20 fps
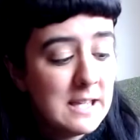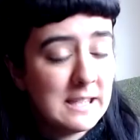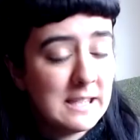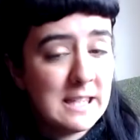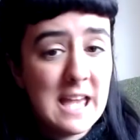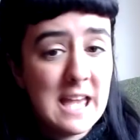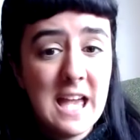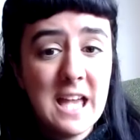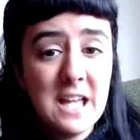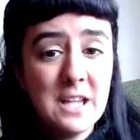
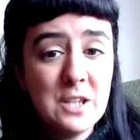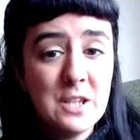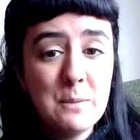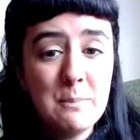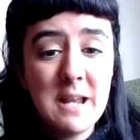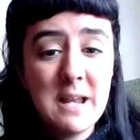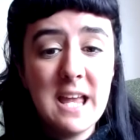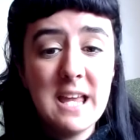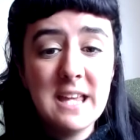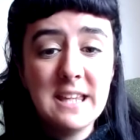Can you
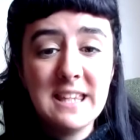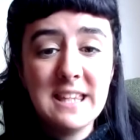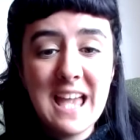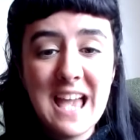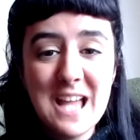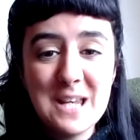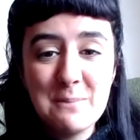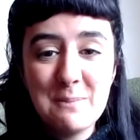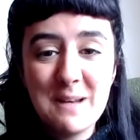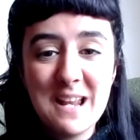play,
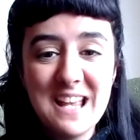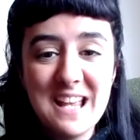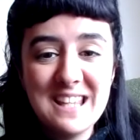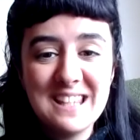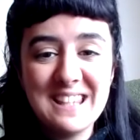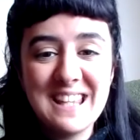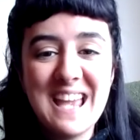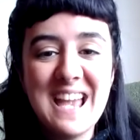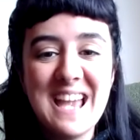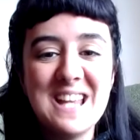can you play,
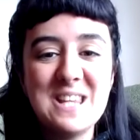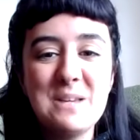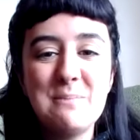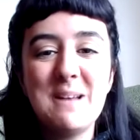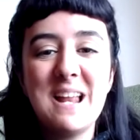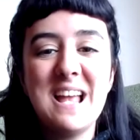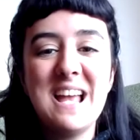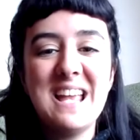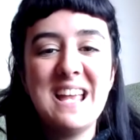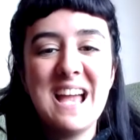can you
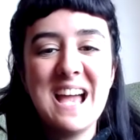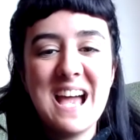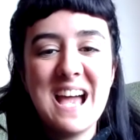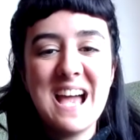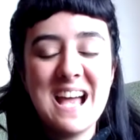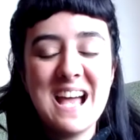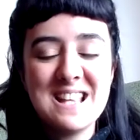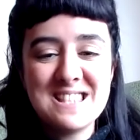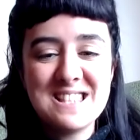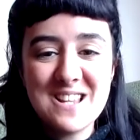play
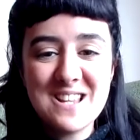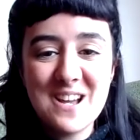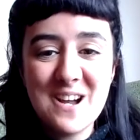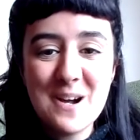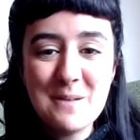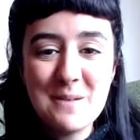and stop?